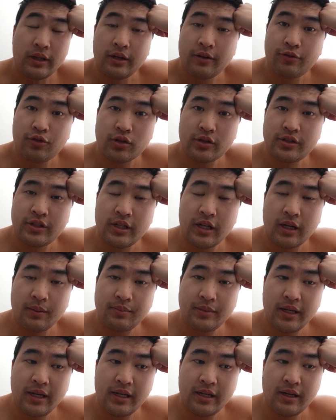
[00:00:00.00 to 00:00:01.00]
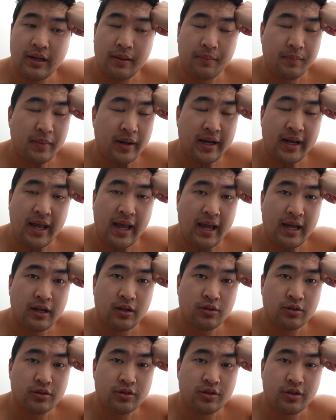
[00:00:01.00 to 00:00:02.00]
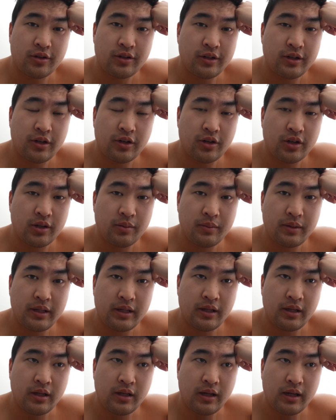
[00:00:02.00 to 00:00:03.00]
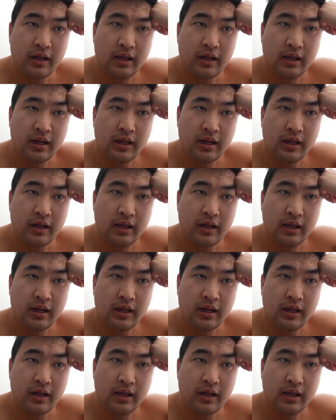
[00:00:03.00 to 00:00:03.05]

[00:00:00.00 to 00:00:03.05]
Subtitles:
unfortunate update, my ankle started hurting me